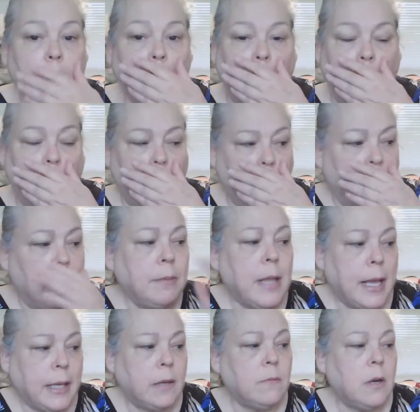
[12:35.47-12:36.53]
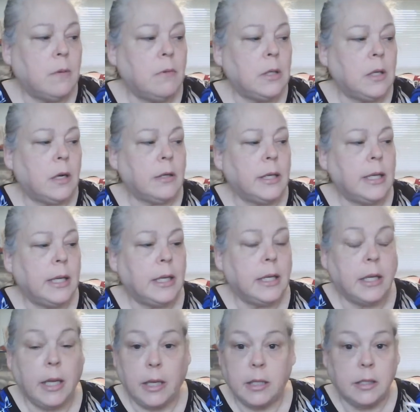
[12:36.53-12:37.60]
I'm liking what we're learning, and,
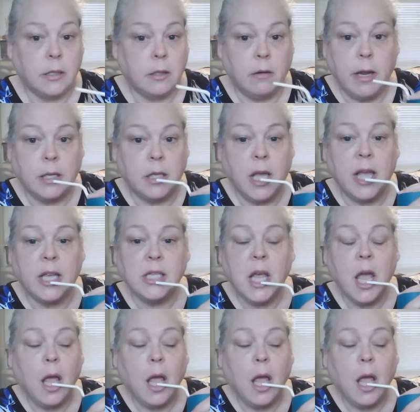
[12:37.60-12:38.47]
and it's a great class.